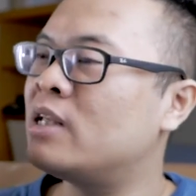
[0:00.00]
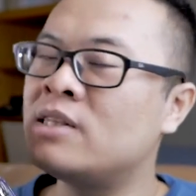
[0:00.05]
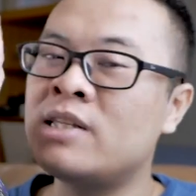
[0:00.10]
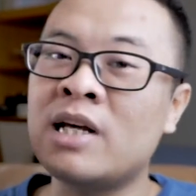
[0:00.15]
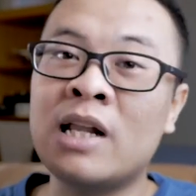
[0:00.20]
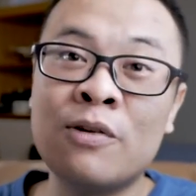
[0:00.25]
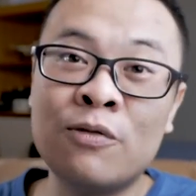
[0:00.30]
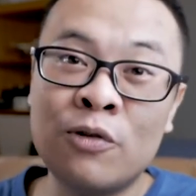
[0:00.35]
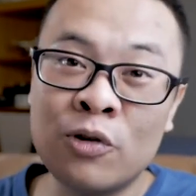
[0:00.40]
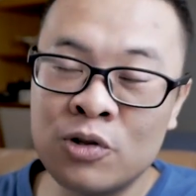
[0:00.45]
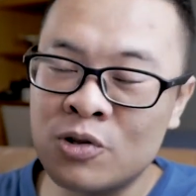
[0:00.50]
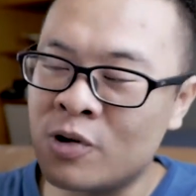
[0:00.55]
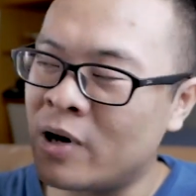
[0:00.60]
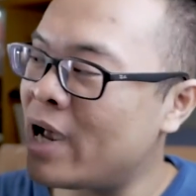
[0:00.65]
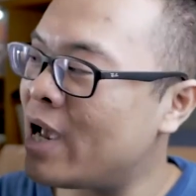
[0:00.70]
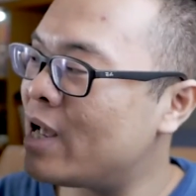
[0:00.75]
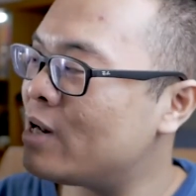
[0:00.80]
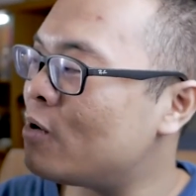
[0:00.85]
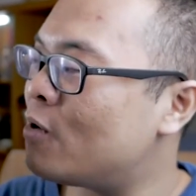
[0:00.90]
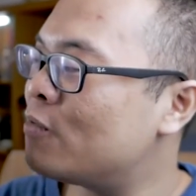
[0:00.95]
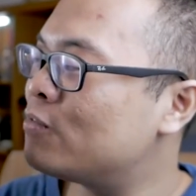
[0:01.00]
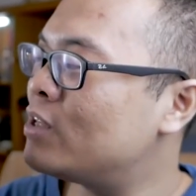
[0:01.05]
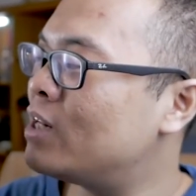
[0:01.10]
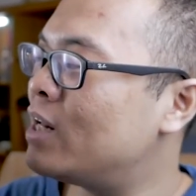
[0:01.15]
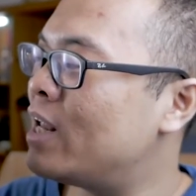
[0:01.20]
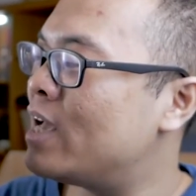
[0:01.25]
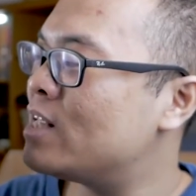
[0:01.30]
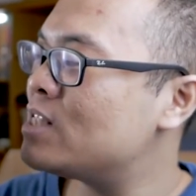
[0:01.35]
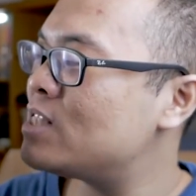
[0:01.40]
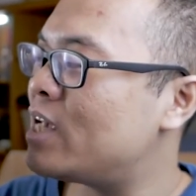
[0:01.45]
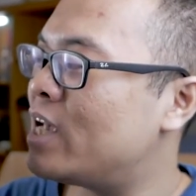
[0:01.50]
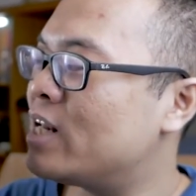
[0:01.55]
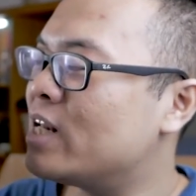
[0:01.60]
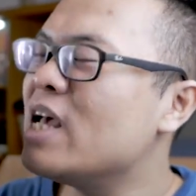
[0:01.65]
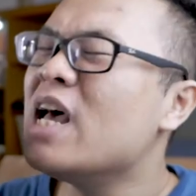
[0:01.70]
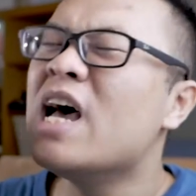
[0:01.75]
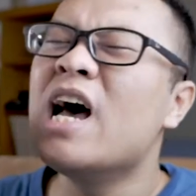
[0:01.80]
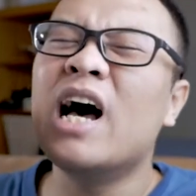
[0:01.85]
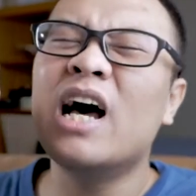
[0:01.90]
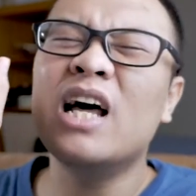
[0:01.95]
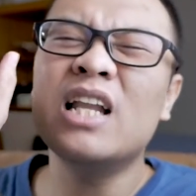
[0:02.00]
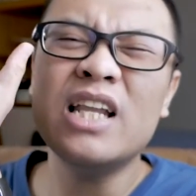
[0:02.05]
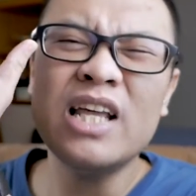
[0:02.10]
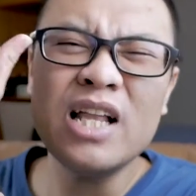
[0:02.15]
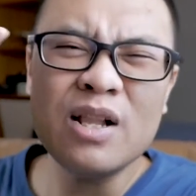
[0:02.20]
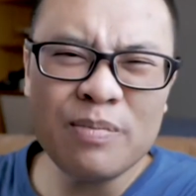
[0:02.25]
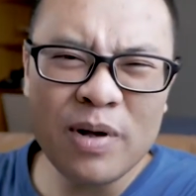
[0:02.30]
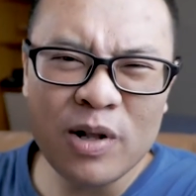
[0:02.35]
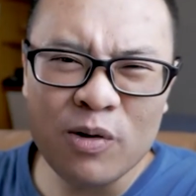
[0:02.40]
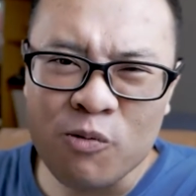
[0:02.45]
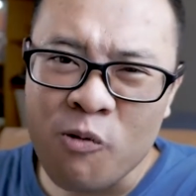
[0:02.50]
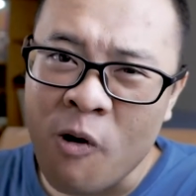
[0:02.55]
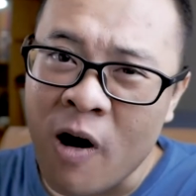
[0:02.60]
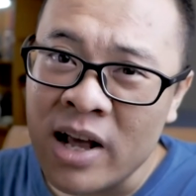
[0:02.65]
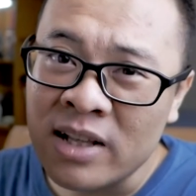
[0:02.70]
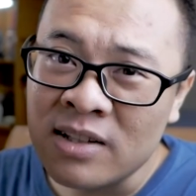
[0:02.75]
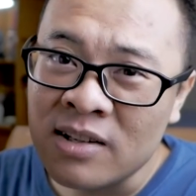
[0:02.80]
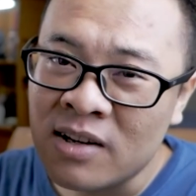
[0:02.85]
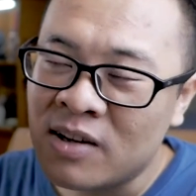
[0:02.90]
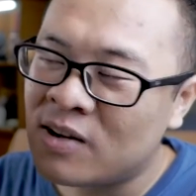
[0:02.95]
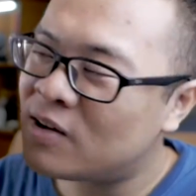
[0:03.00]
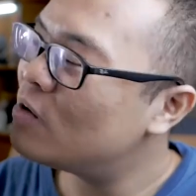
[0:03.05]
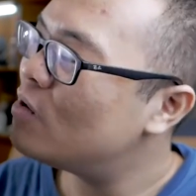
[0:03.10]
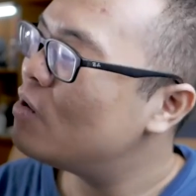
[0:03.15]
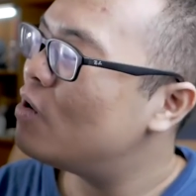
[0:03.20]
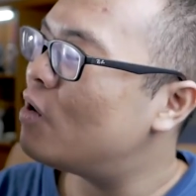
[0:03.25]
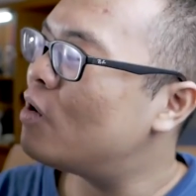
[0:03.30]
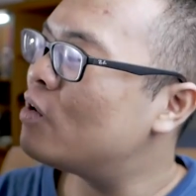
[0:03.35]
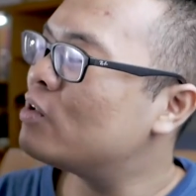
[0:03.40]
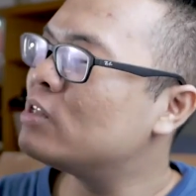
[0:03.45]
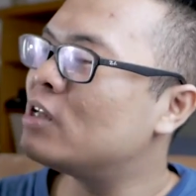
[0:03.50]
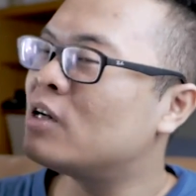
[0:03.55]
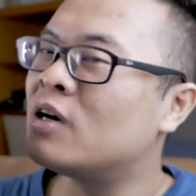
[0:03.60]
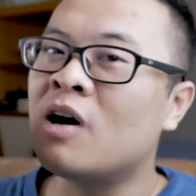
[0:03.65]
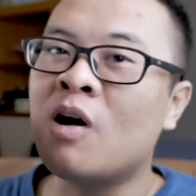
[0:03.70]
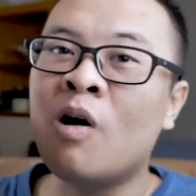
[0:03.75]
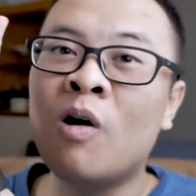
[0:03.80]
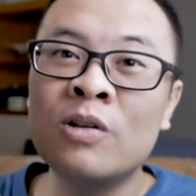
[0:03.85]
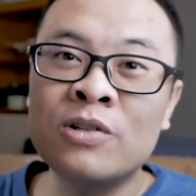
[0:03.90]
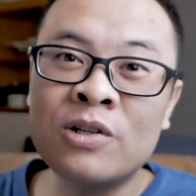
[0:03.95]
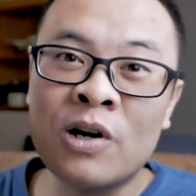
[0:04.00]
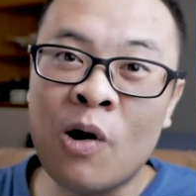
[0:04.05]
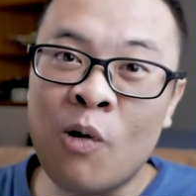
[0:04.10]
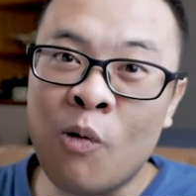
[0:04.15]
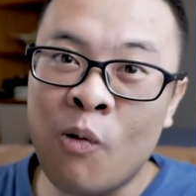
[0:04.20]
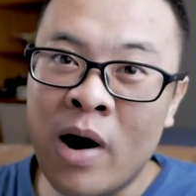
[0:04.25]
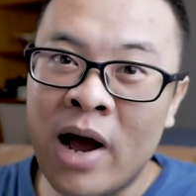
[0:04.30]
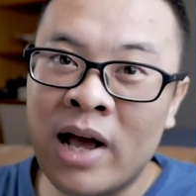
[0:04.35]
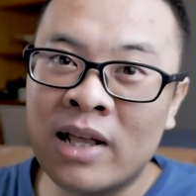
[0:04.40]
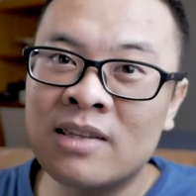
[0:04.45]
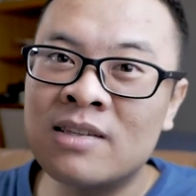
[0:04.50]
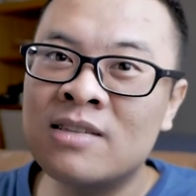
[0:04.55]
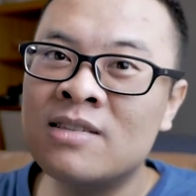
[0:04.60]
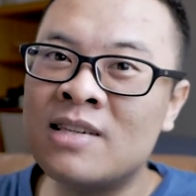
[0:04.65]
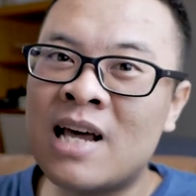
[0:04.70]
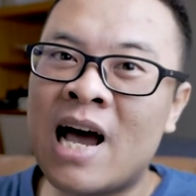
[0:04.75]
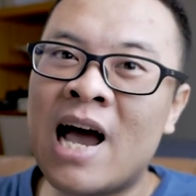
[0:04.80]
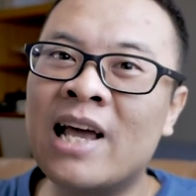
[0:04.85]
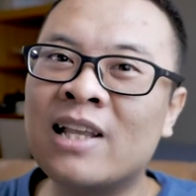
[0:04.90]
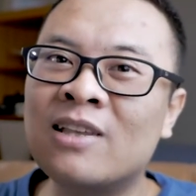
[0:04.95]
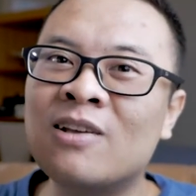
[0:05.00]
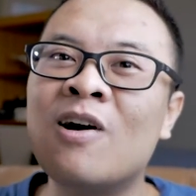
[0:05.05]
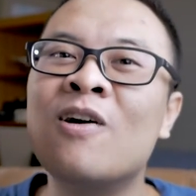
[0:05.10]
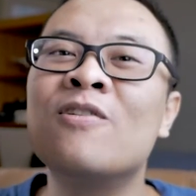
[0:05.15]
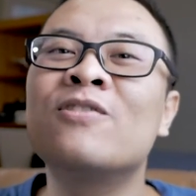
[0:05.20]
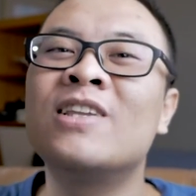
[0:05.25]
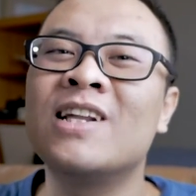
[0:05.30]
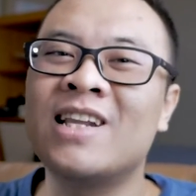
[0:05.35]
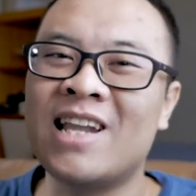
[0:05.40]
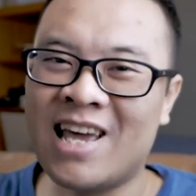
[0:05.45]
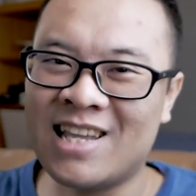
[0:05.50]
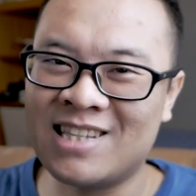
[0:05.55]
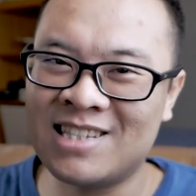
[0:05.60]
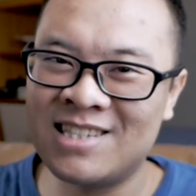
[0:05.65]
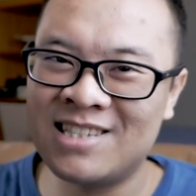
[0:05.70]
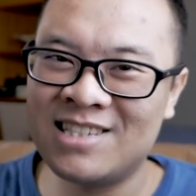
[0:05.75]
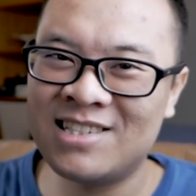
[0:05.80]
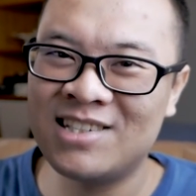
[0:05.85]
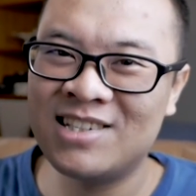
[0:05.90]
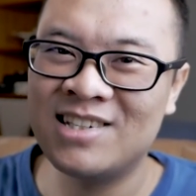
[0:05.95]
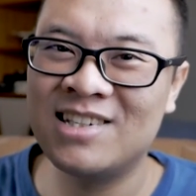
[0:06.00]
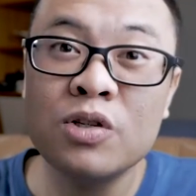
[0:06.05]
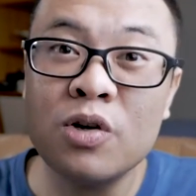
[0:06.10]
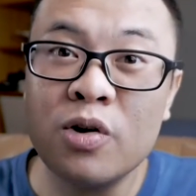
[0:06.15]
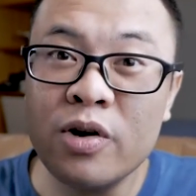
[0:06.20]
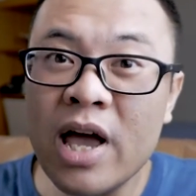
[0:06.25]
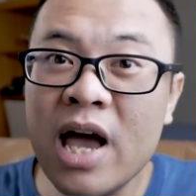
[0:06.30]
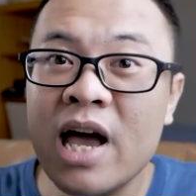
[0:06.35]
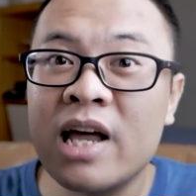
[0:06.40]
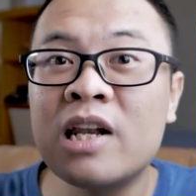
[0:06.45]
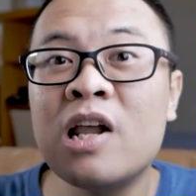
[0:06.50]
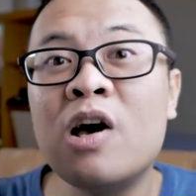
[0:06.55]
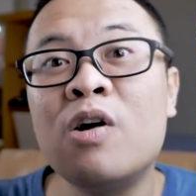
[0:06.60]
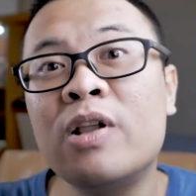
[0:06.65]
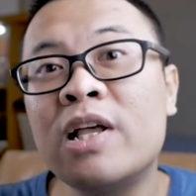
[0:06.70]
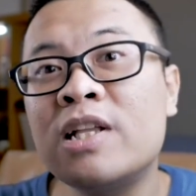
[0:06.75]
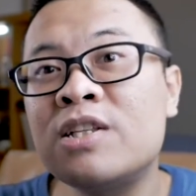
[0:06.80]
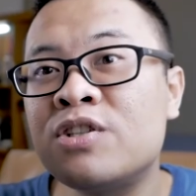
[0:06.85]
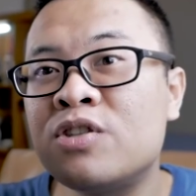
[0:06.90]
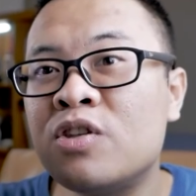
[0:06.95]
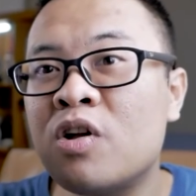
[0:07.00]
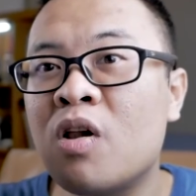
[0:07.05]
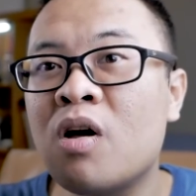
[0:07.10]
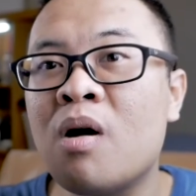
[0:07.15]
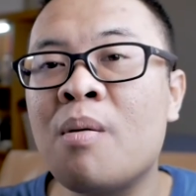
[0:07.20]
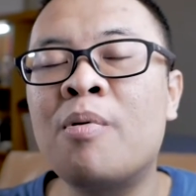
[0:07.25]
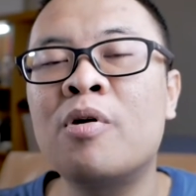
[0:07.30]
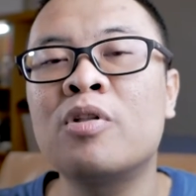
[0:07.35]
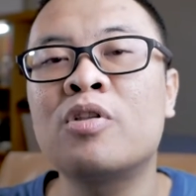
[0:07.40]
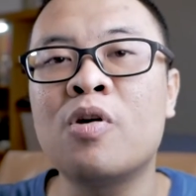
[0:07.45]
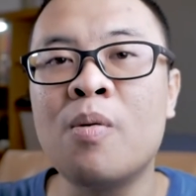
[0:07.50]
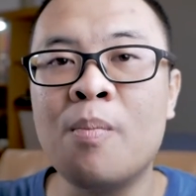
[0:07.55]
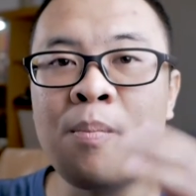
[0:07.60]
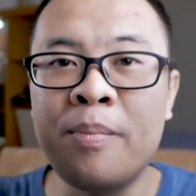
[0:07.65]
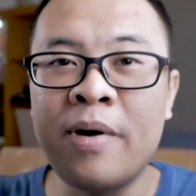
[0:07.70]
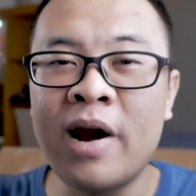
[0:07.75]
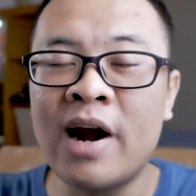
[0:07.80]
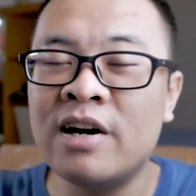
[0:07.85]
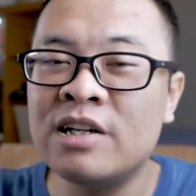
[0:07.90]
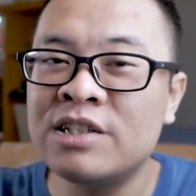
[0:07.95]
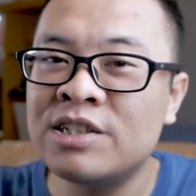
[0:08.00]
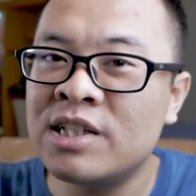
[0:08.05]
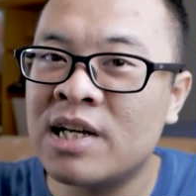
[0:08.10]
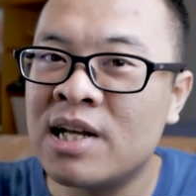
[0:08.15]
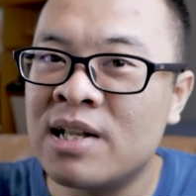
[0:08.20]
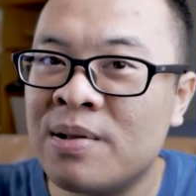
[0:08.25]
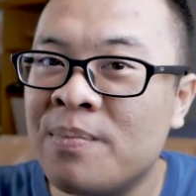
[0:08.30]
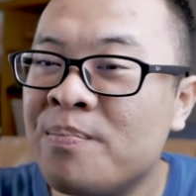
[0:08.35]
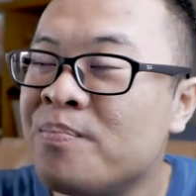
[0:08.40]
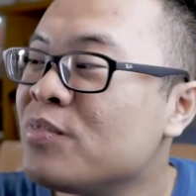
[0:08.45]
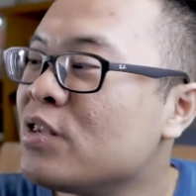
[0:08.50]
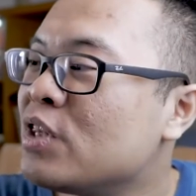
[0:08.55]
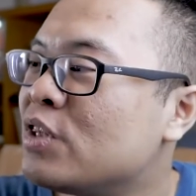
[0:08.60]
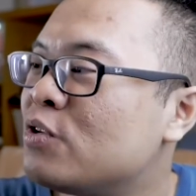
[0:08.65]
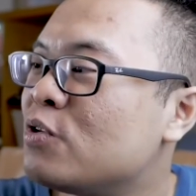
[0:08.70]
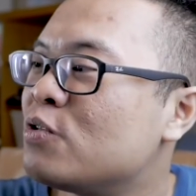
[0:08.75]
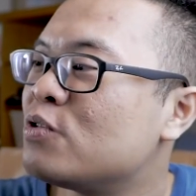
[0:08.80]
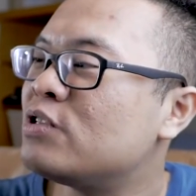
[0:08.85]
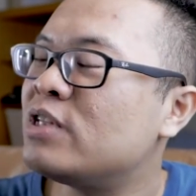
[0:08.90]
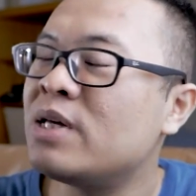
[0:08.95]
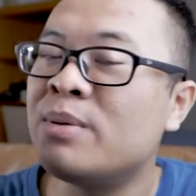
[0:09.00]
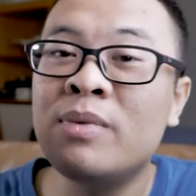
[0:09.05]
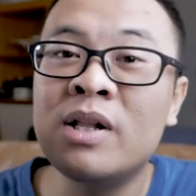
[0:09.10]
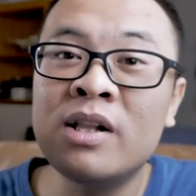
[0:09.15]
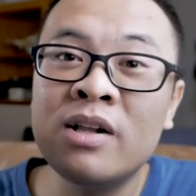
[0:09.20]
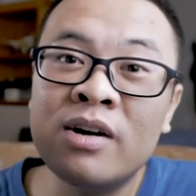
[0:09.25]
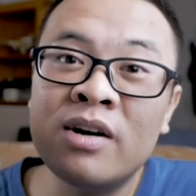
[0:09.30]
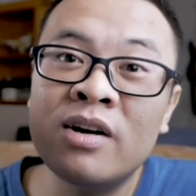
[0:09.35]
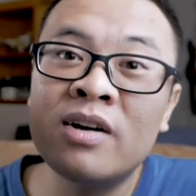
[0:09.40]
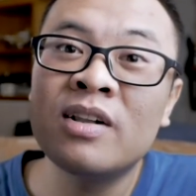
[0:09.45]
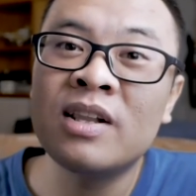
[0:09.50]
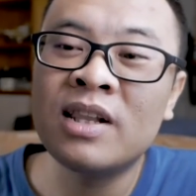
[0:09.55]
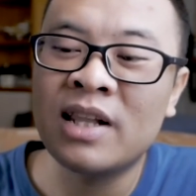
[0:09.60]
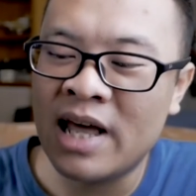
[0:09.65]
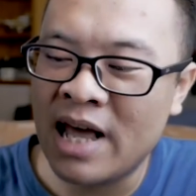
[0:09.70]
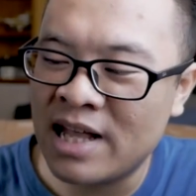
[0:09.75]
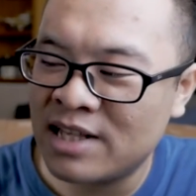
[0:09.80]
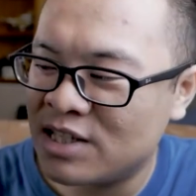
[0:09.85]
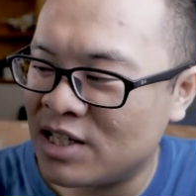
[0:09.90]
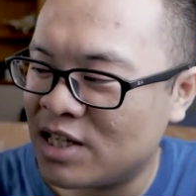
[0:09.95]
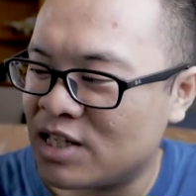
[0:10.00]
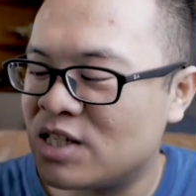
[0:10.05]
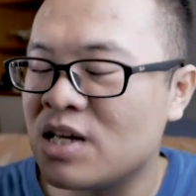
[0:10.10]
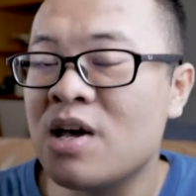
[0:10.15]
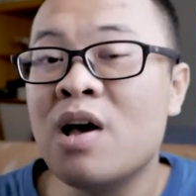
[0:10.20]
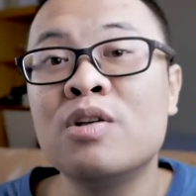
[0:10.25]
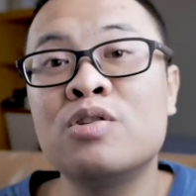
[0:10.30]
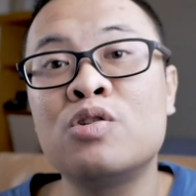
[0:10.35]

telephoto end of the lens and a little bit wider on the ultra-wide side of the lens. So yeah, now let's talk about comparison to similar lenses.